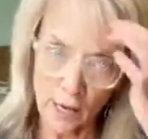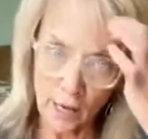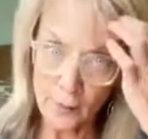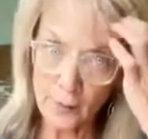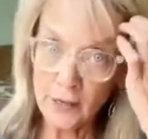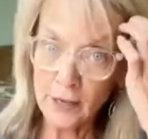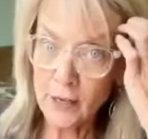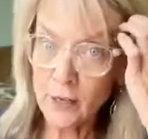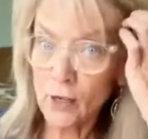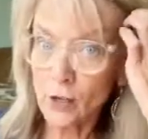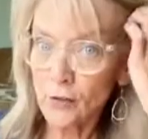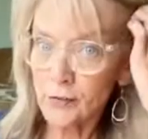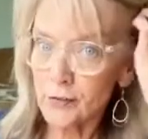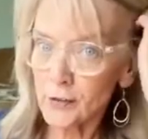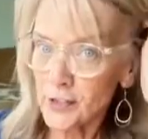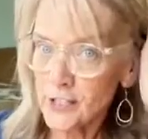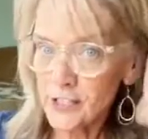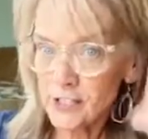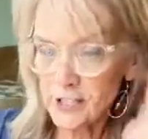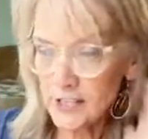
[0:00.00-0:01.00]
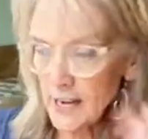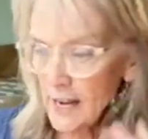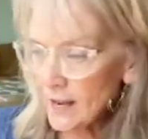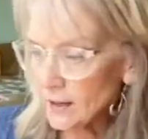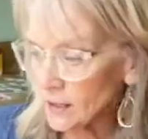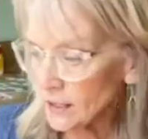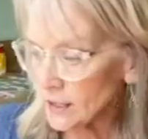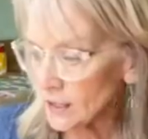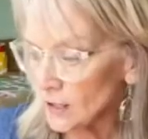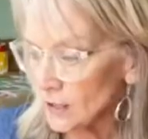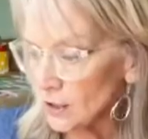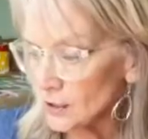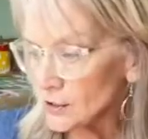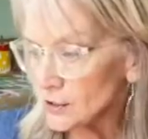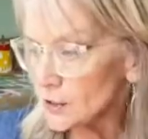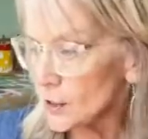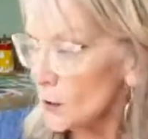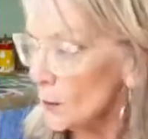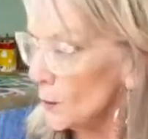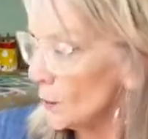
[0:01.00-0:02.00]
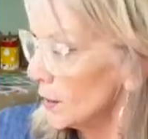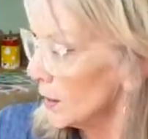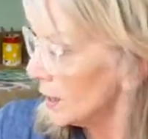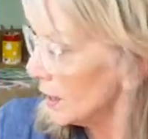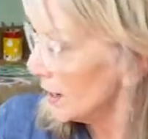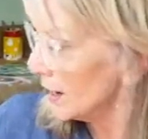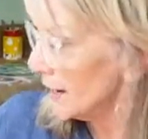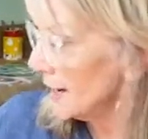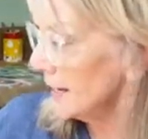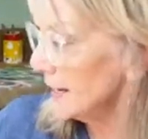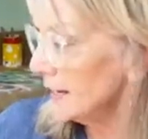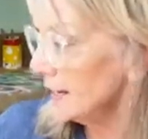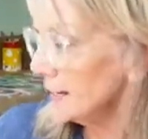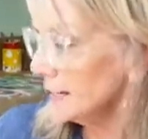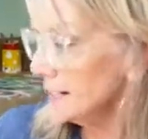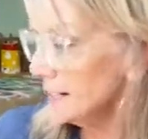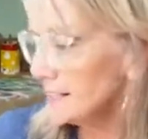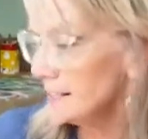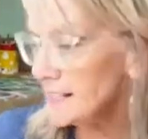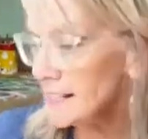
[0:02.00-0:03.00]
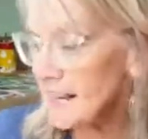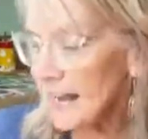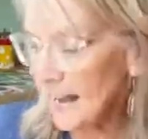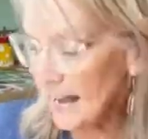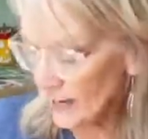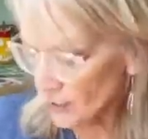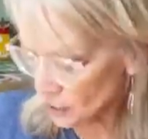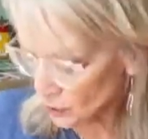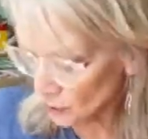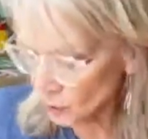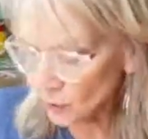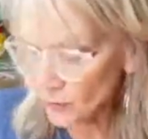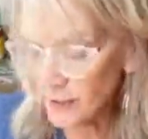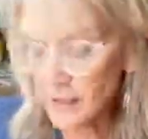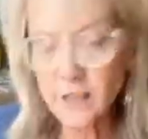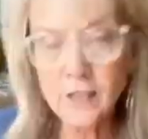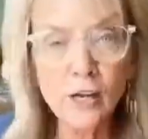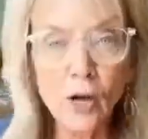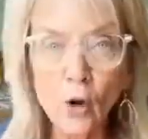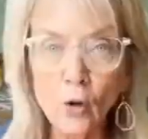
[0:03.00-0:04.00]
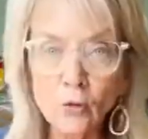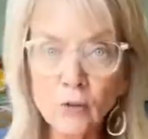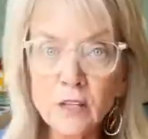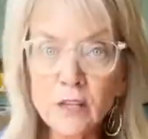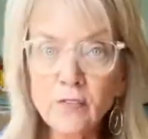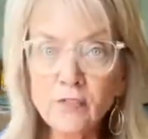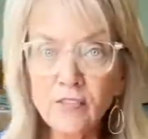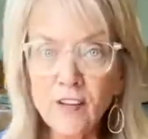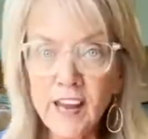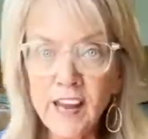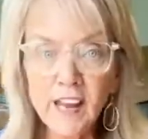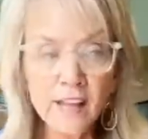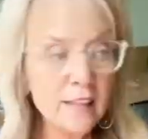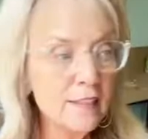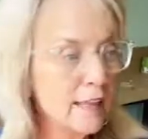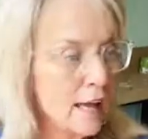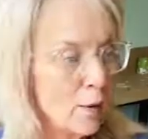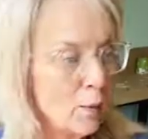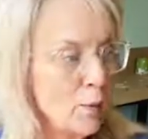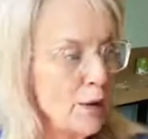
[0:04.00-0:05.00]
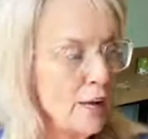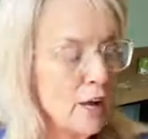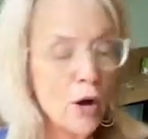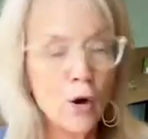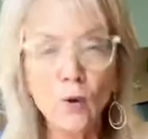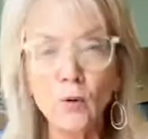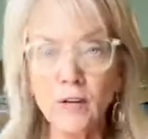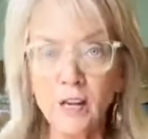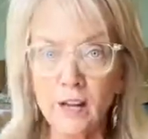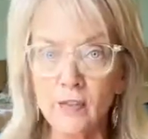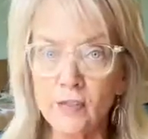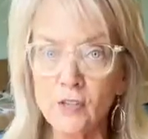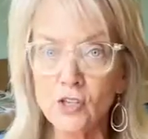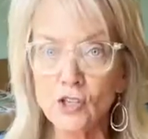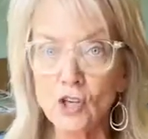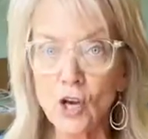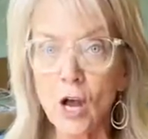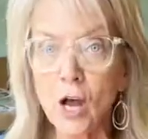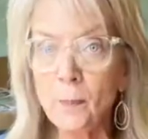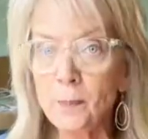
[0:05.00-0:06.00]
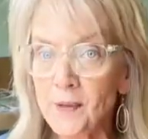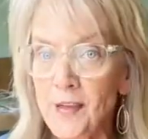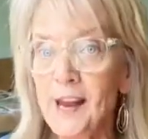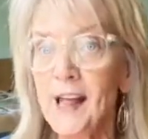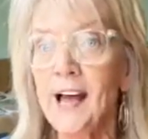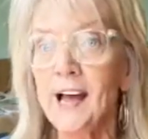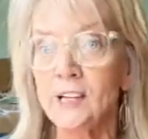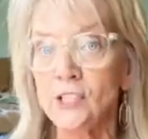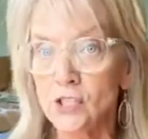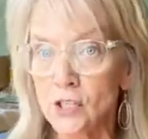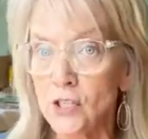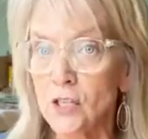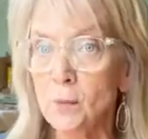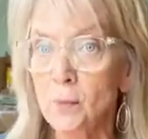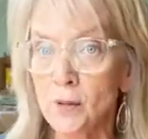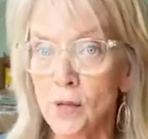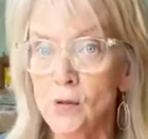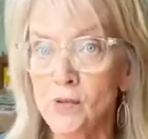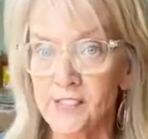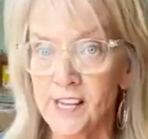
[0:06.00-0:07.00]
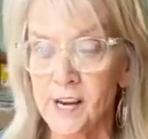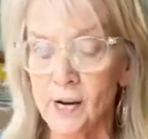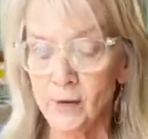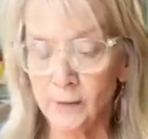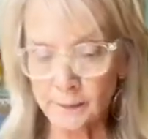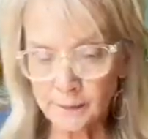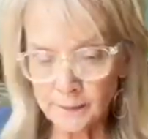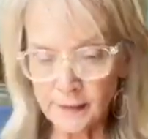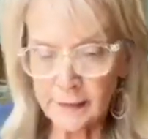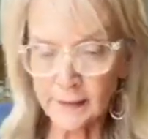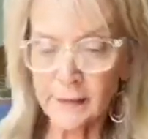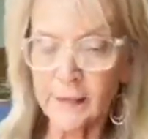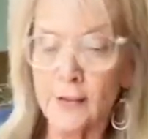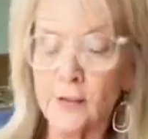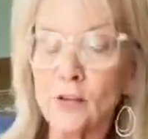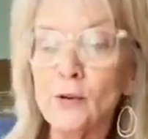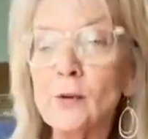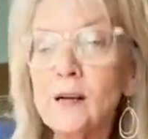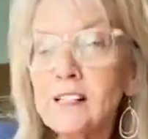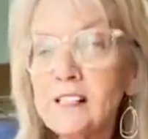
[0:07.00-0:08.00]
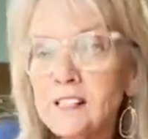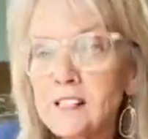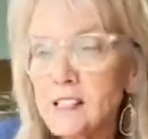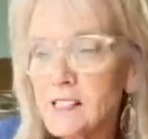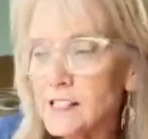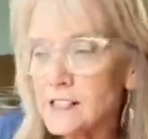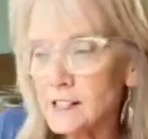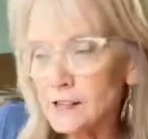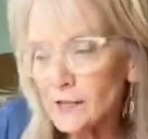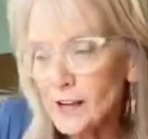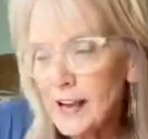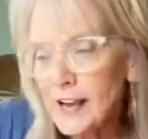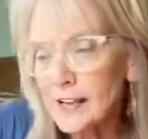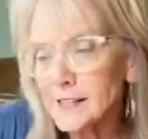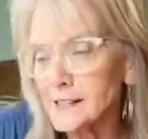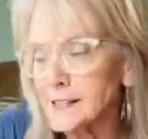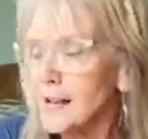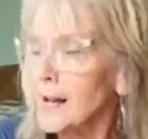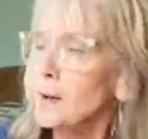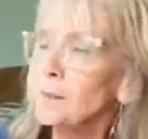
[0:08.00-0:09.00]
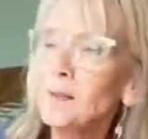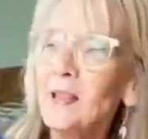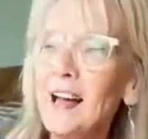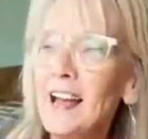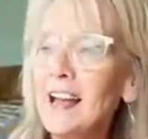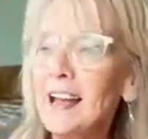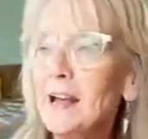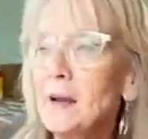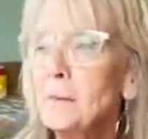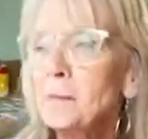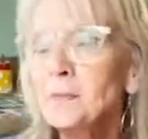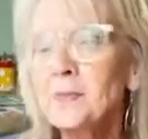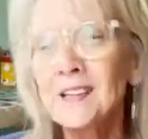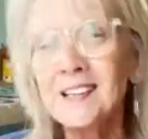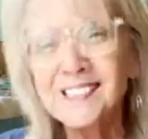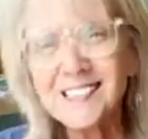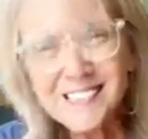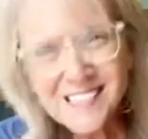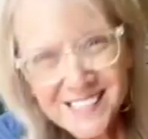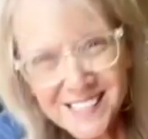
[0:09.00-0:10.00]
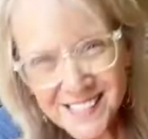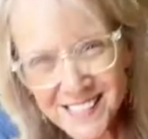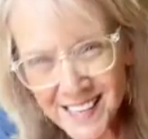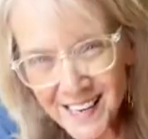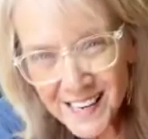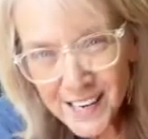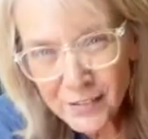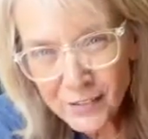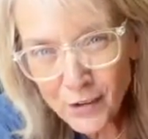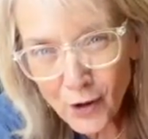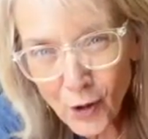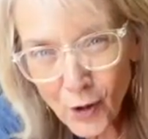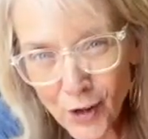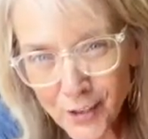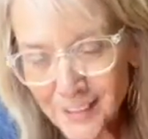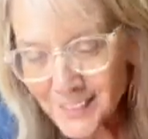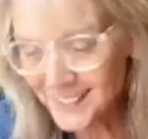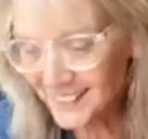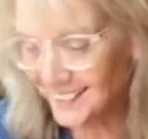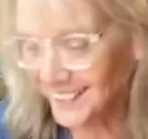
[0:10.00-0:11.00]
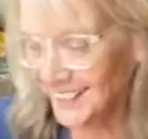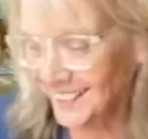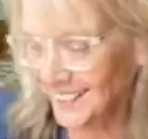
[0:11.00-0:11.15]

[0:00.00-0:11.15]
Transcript: I mean, it'll freeze you out of here. So it is actually the only fan that we own in the shop that actually blows air. The rest of these fans, I'm like, is this thing even on?